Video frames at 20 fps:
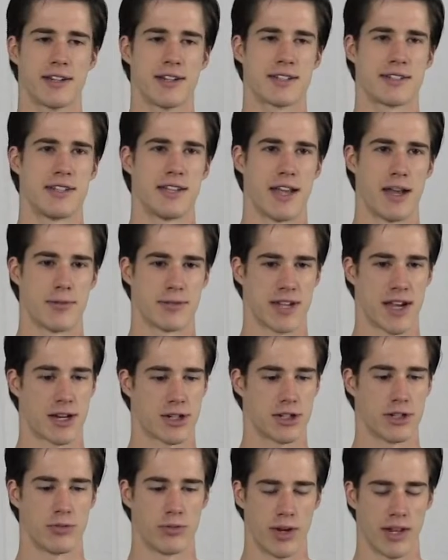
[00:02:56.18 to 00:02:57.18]
Kinect SDK was
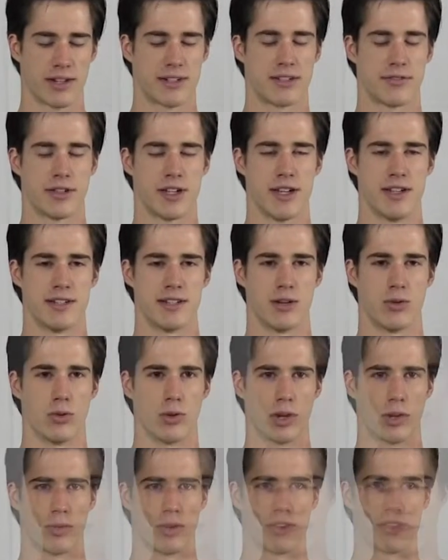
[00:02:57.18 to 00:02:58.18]
actually relatively easy to
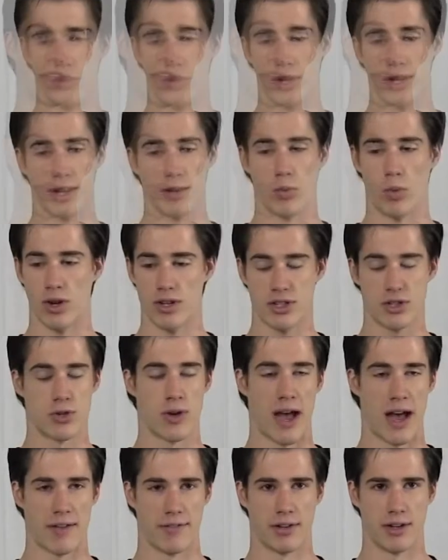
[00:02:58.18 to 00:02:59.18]
work with.
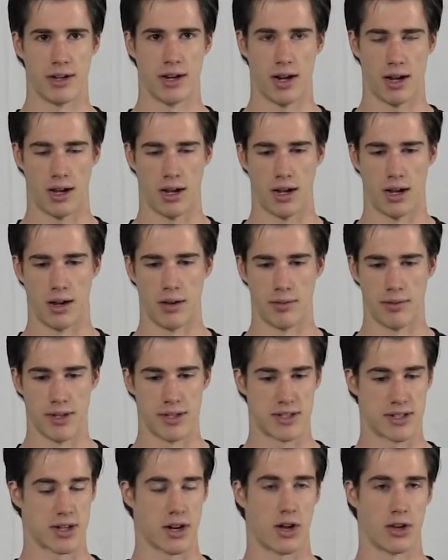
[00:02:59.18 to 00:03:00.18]
Once you have it
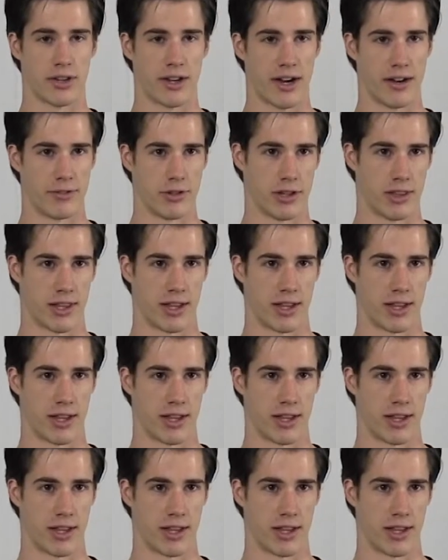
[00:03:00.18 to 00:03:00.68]
installed and